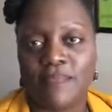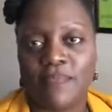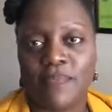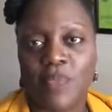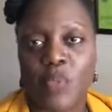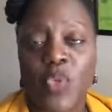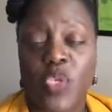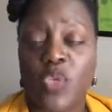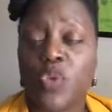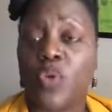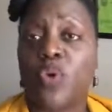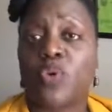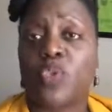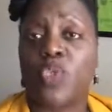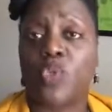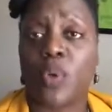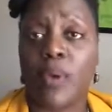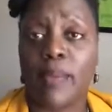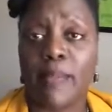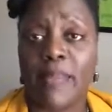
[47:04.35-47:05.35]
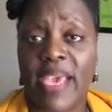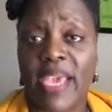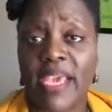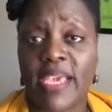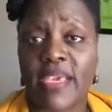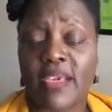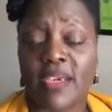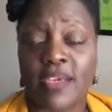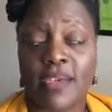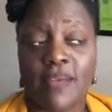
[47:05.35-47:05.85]
When you go to a
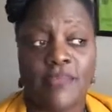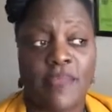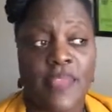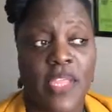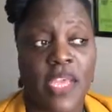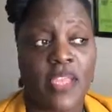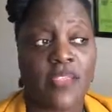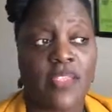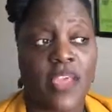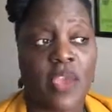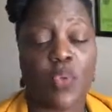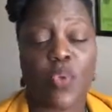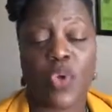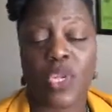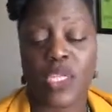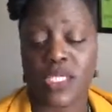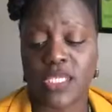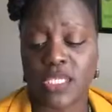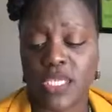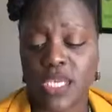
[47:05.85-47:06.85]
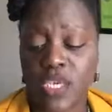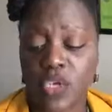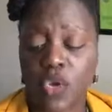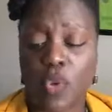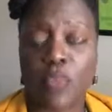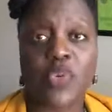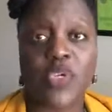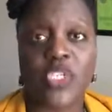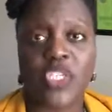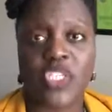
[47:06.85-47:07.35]
bank, they want to see your
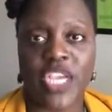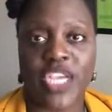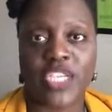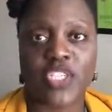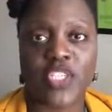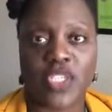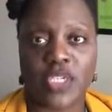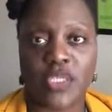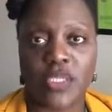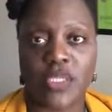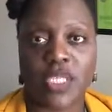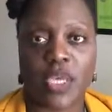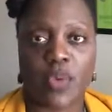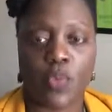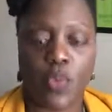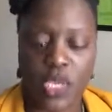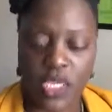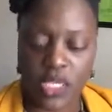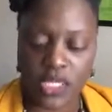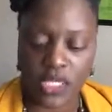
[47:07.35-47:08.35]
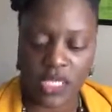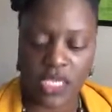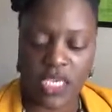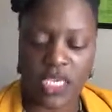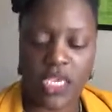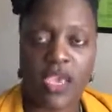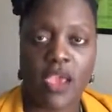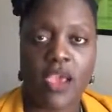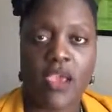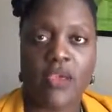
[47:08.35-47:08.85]
projections. They want to
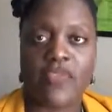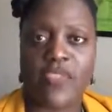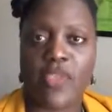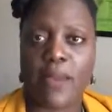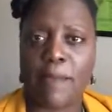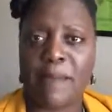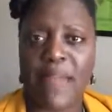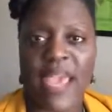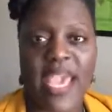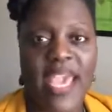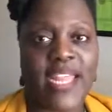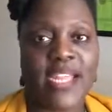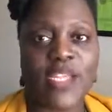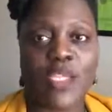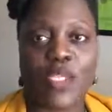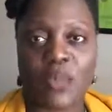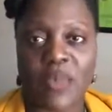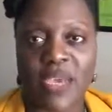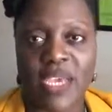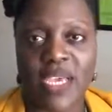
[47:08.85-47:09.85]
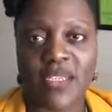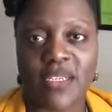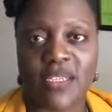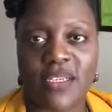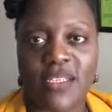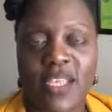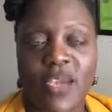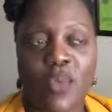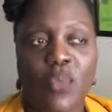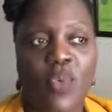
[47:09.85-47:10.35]
see the management.
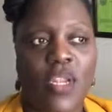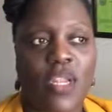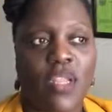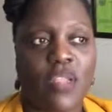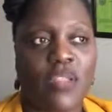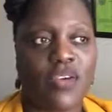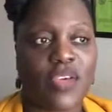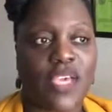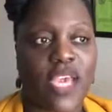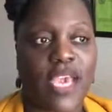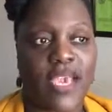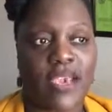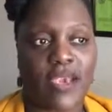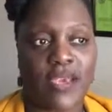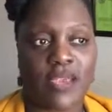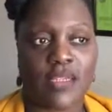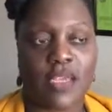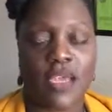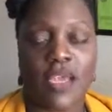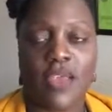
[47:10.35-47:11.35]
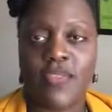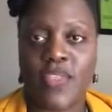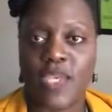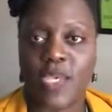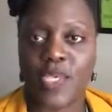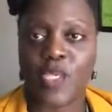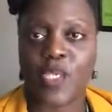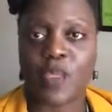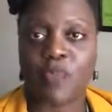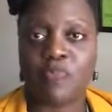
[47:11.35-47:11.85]
They want to look at the
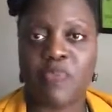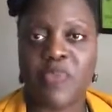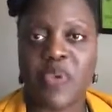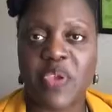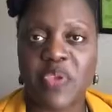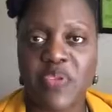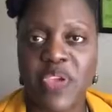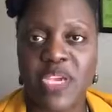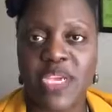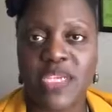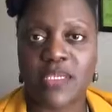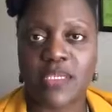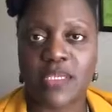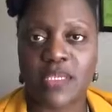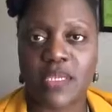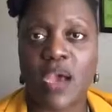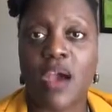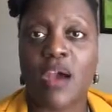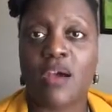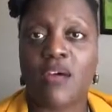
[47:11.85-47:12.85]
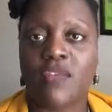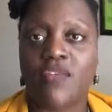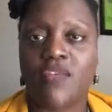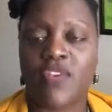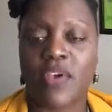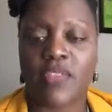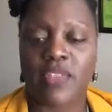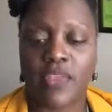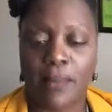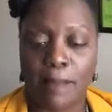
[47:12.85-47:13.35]
experience of
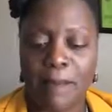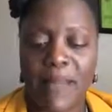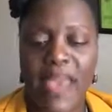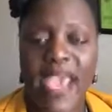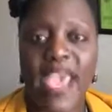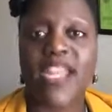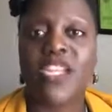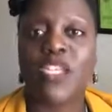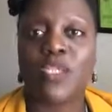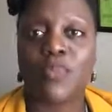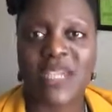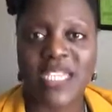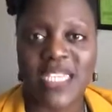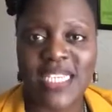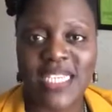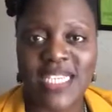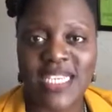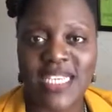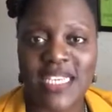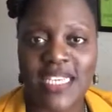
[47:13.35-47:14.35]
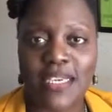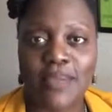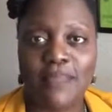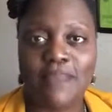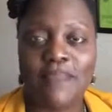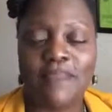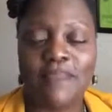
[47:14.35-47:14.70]
the management team.